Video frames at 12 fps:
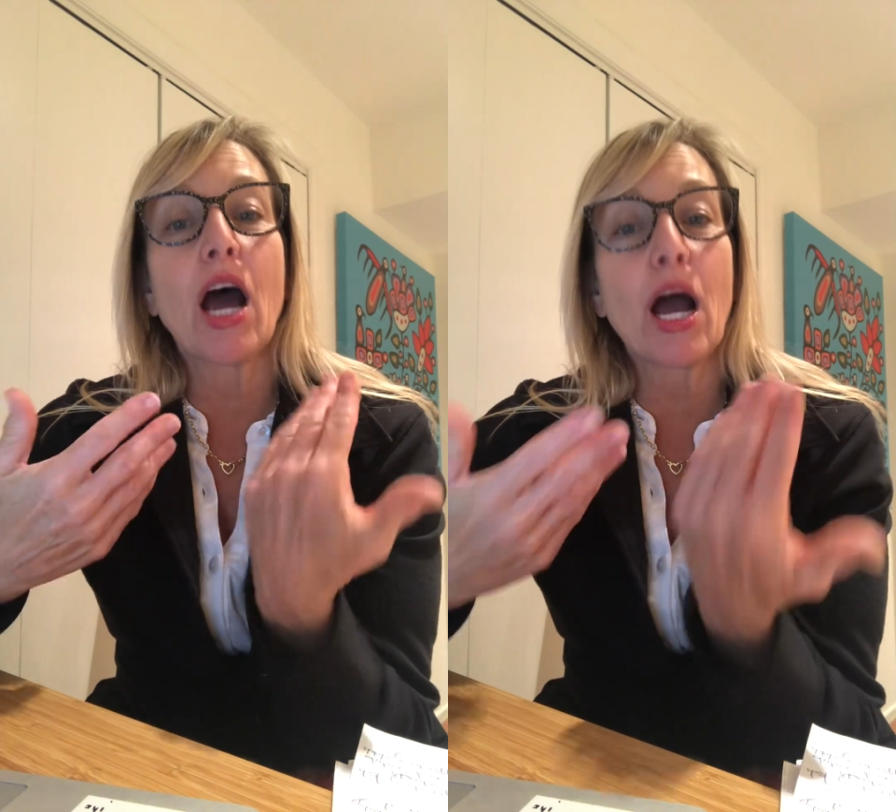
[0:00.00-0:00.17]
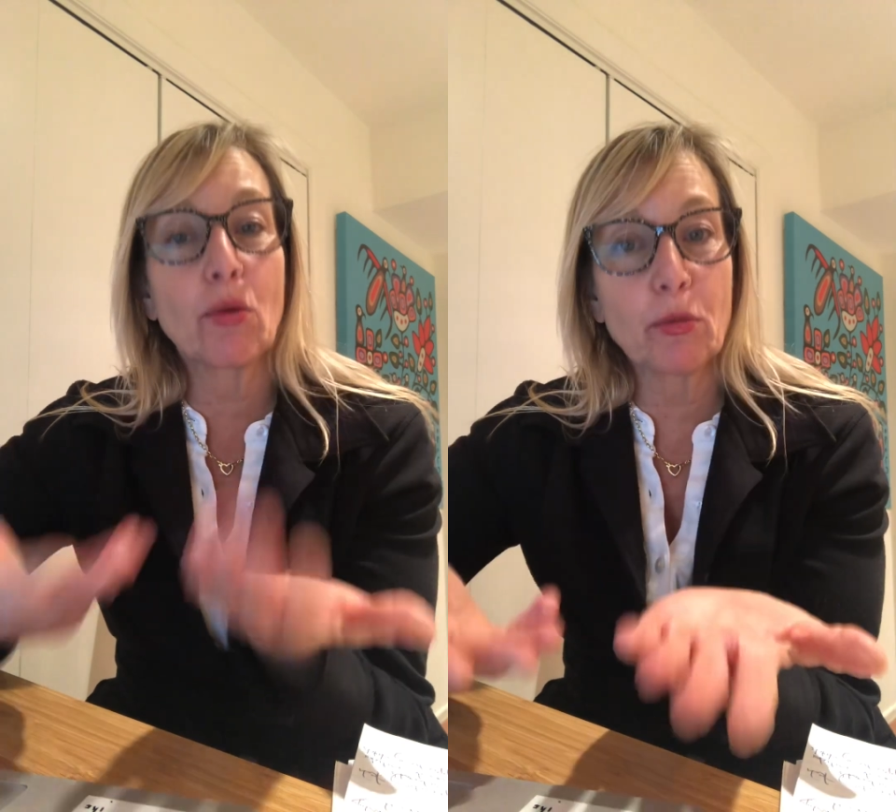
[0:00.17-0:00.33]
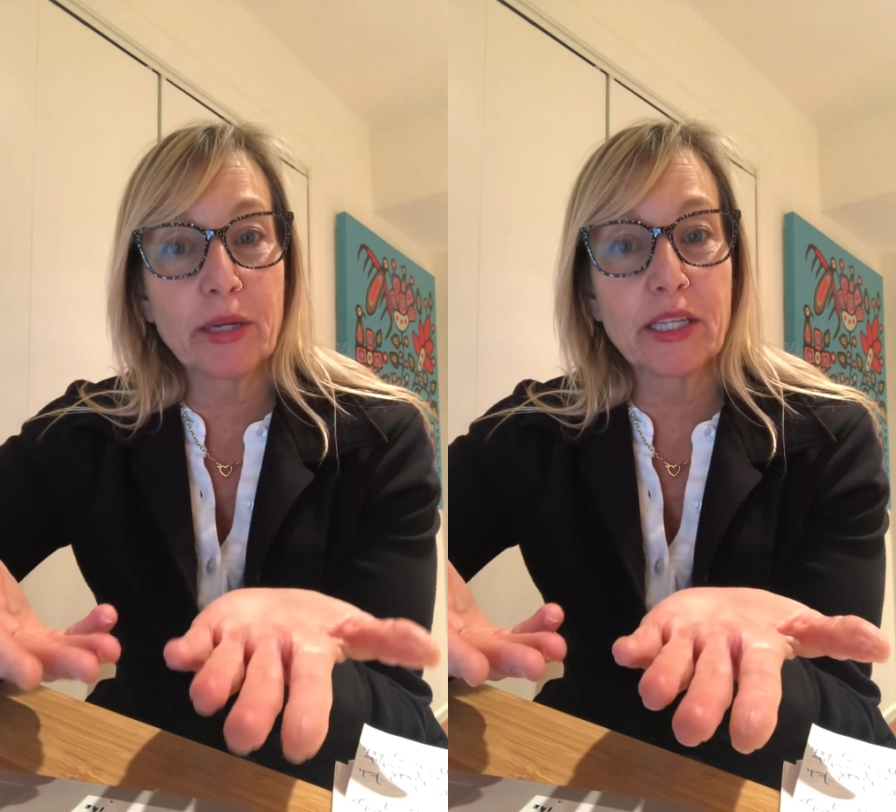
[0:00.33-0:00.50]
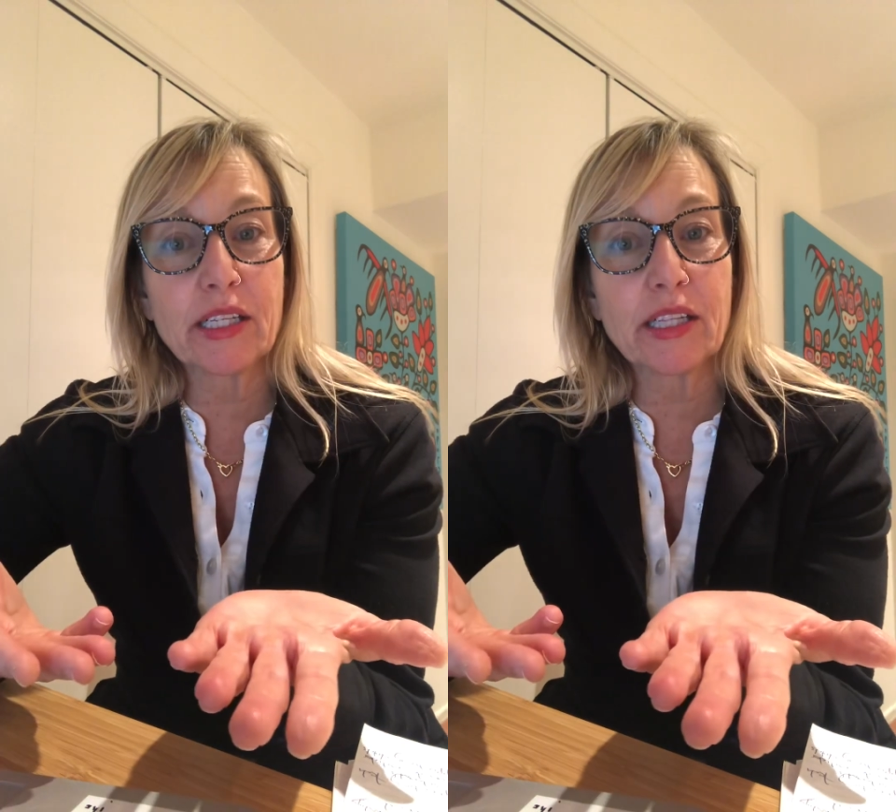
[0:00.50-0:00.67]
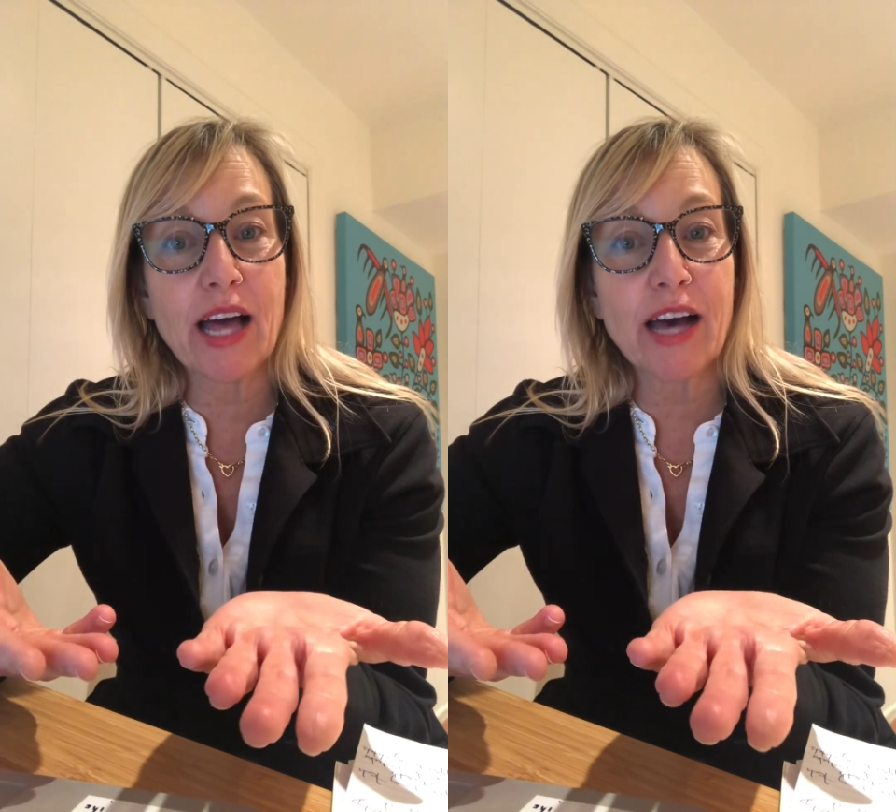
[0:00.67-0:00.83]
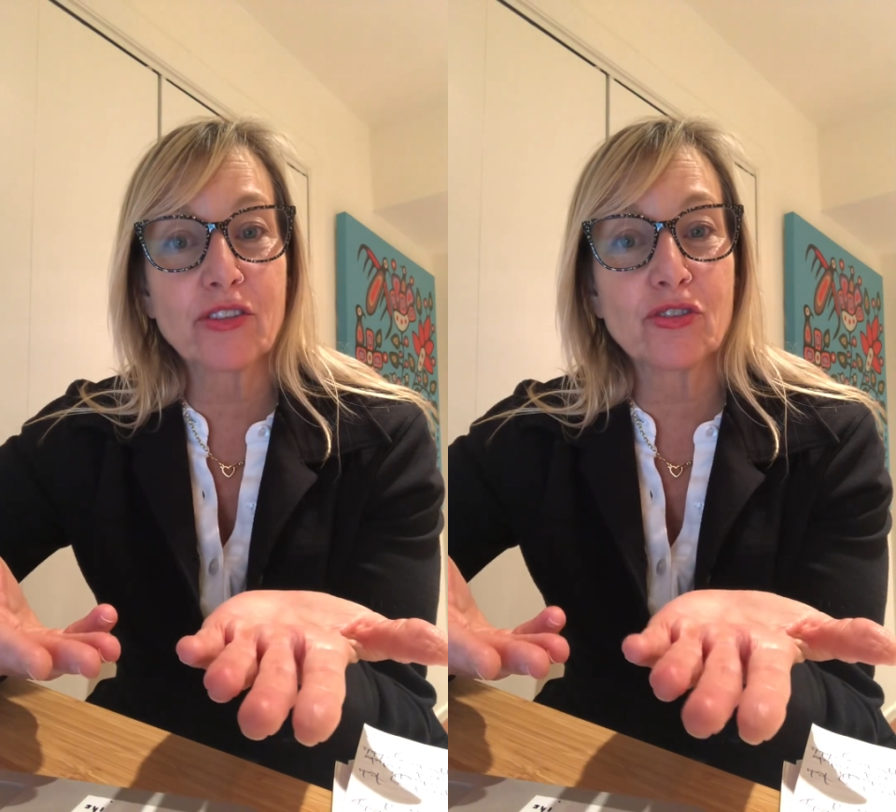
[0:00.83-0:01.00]
I will be into
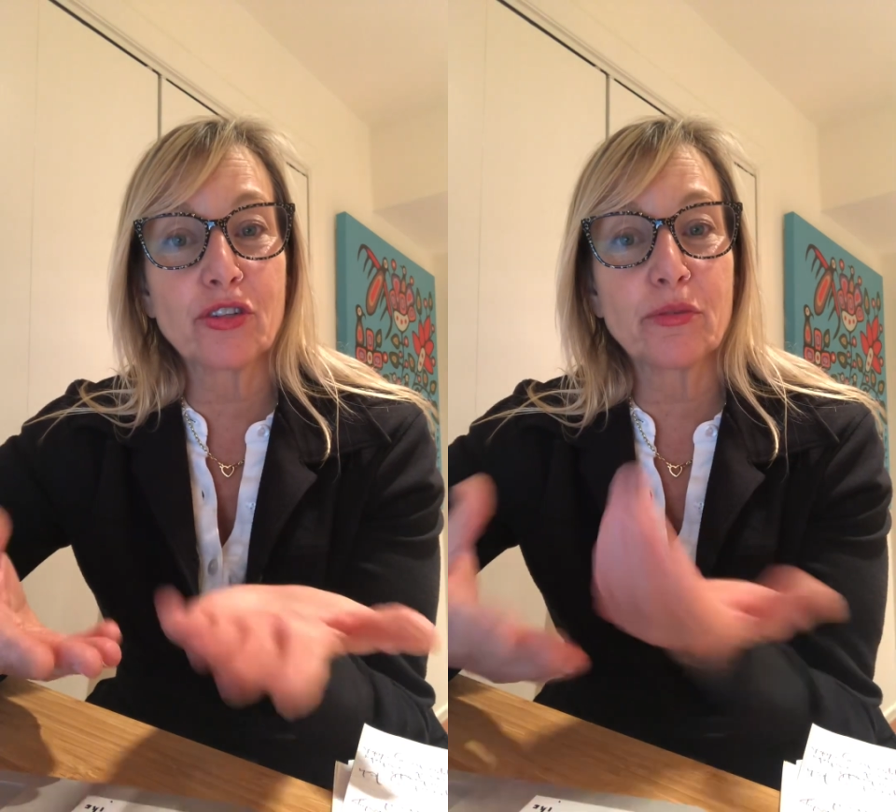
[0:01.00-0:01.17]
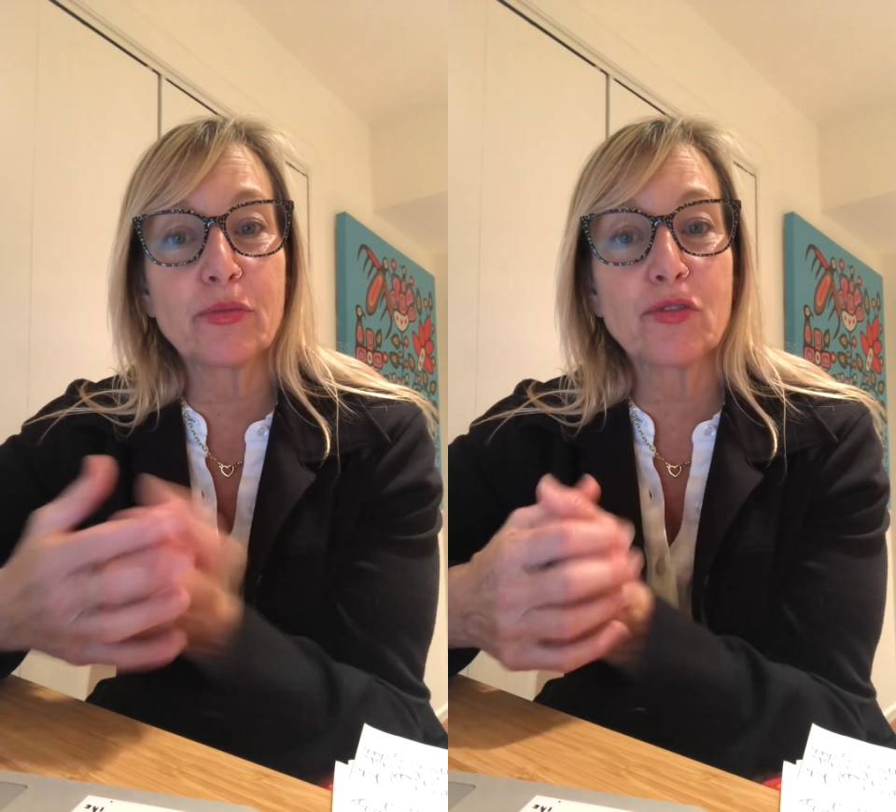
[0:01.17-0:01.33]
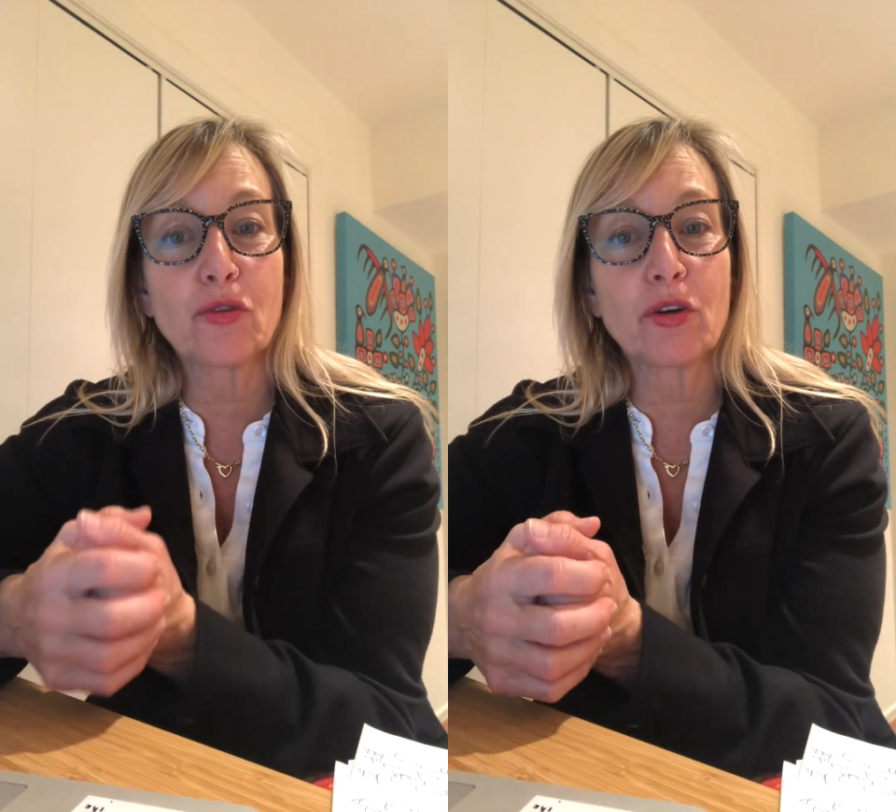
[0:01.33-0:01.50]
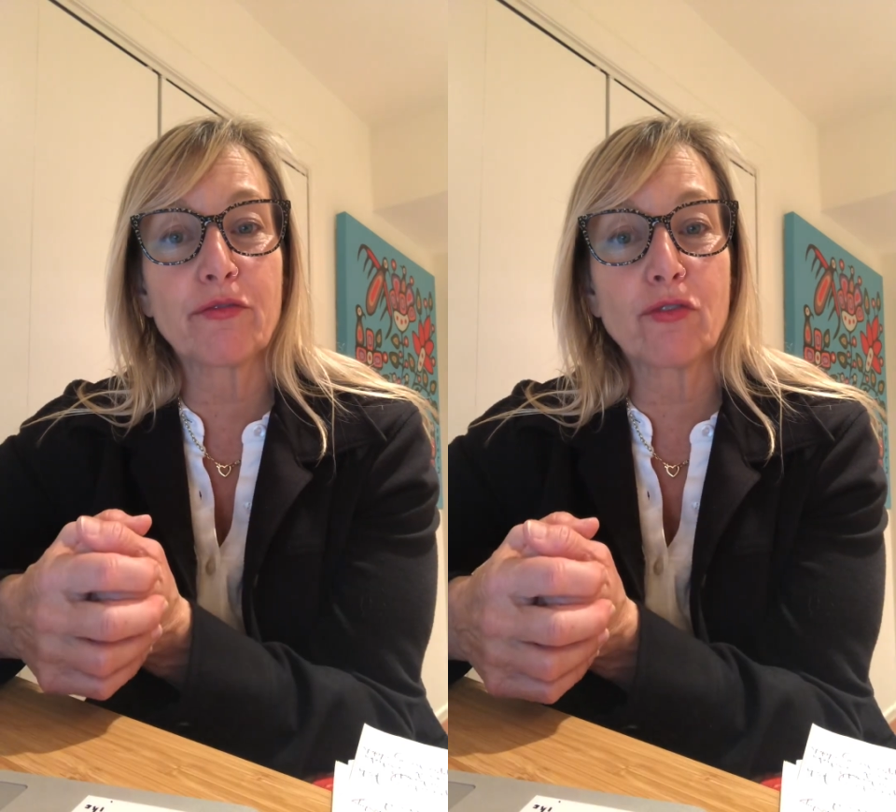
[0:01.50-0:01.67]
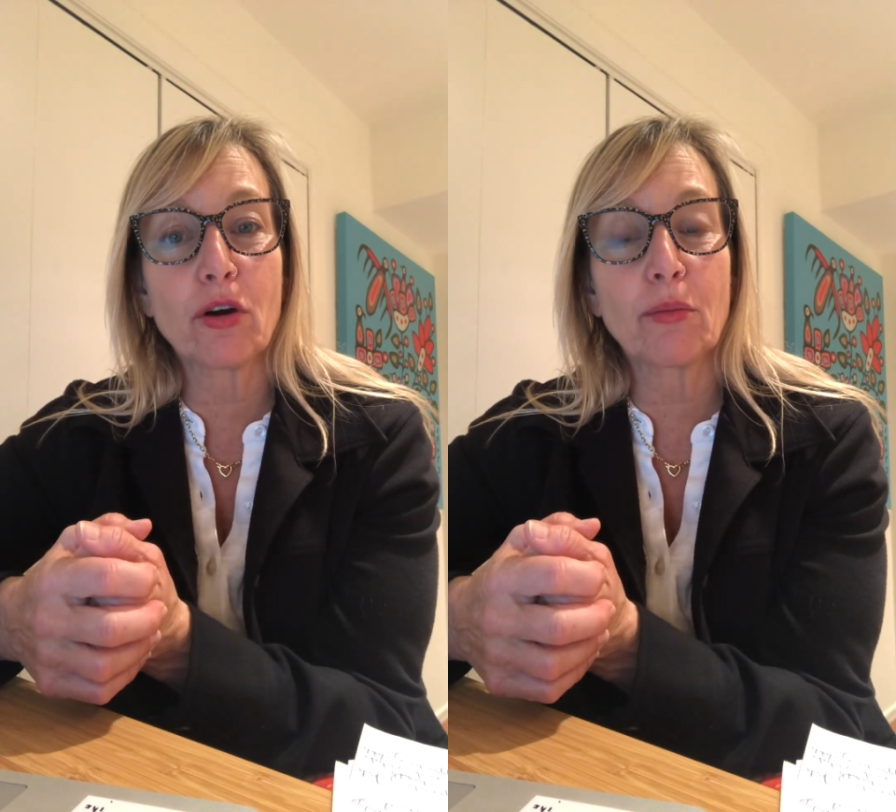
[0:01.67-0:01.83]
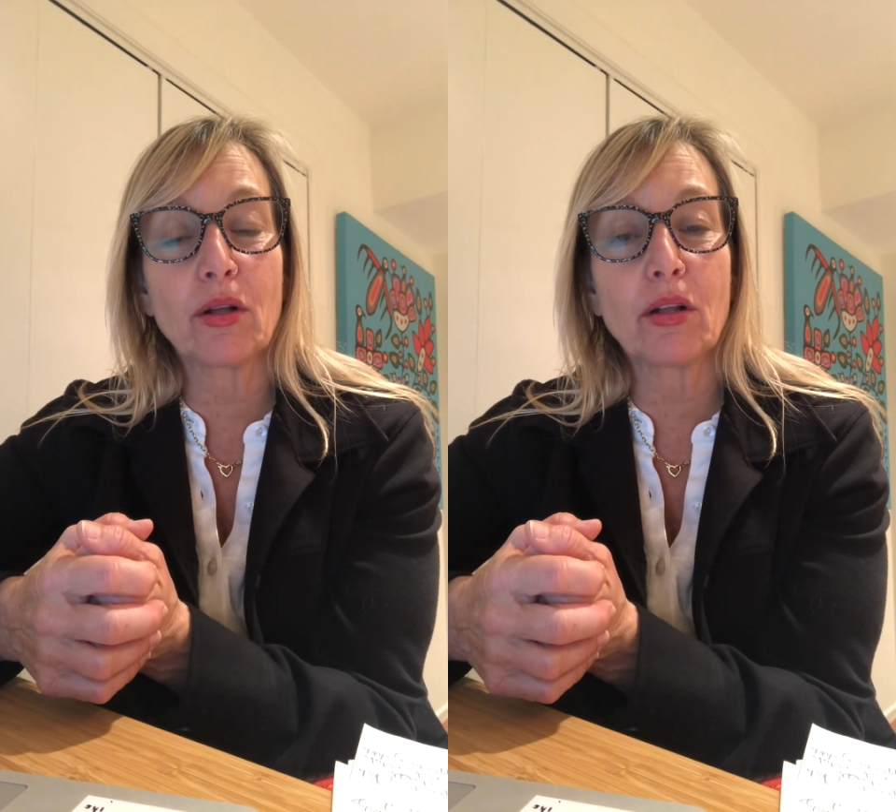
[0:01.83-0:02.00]
classrooms for
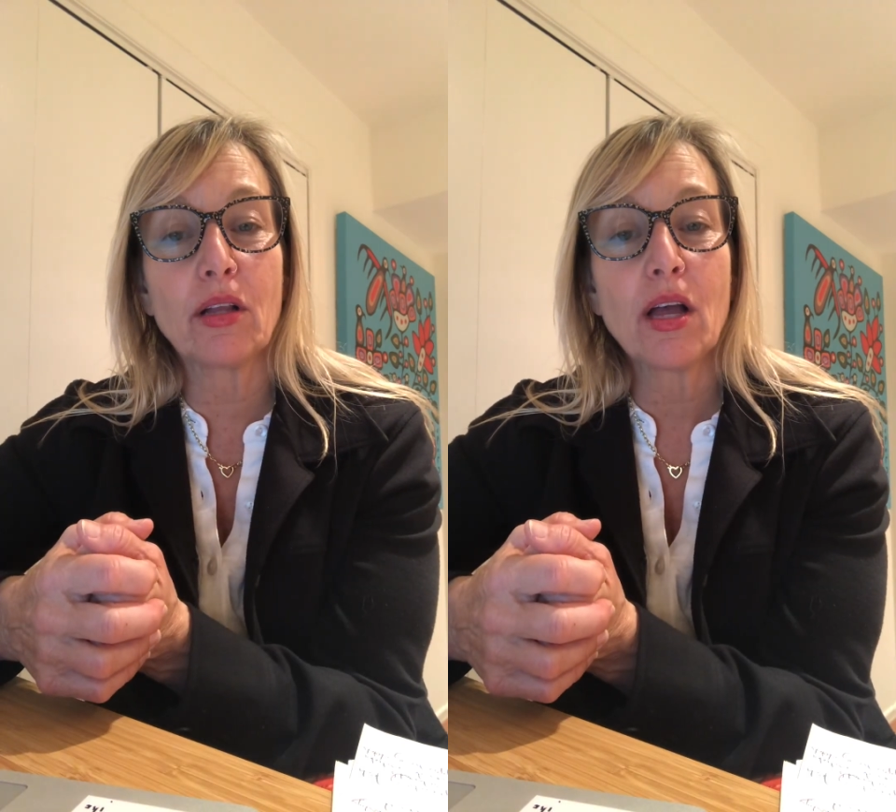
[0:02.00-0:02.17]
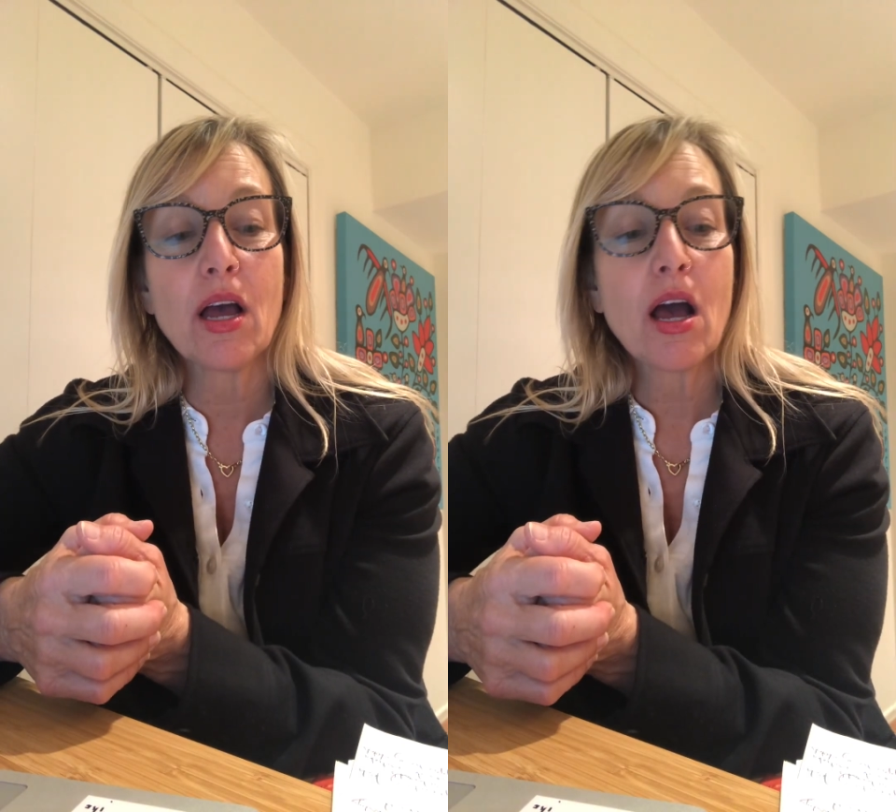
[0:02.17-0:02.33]
informal